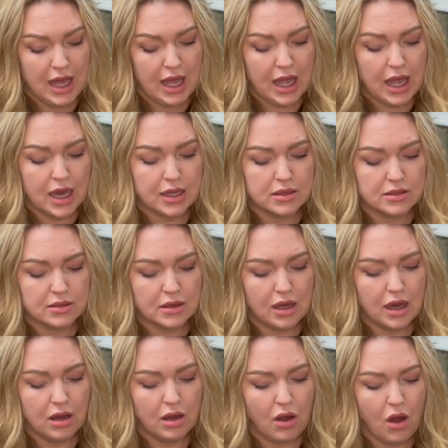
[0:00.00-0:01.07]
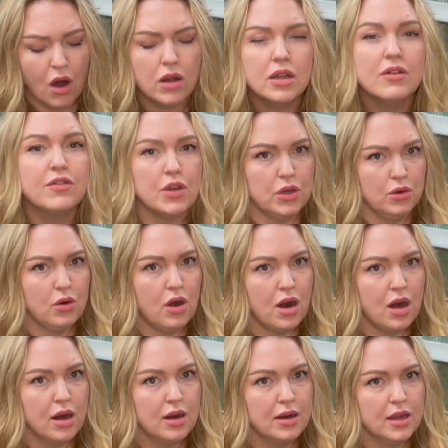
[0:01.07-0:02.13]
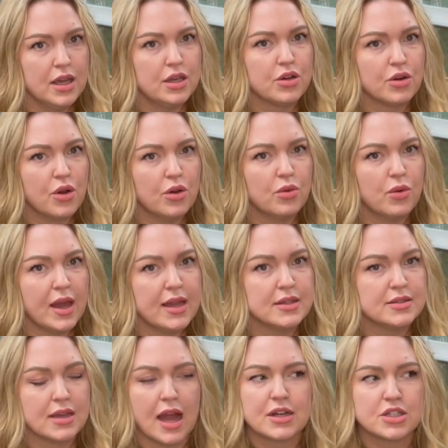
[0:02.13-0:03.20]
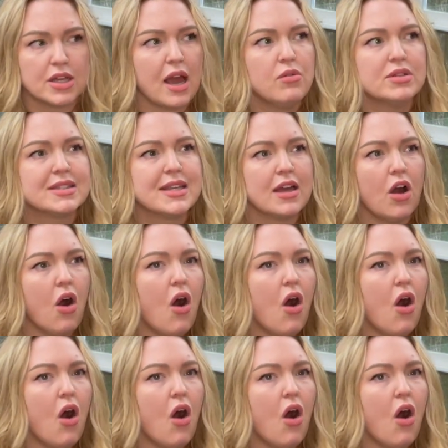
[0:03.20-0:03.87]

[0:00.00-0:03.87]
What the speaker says: And all of you are in your own ways. Actually, I will say